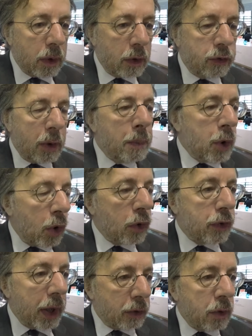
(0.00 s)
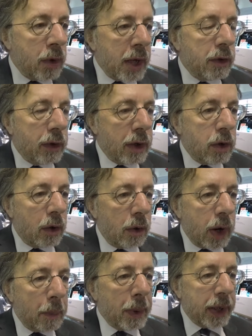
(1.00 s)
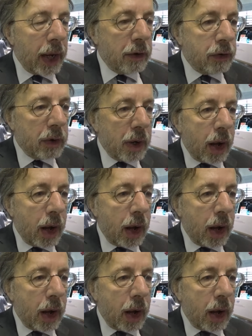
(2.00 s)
GPUs that you need in your application,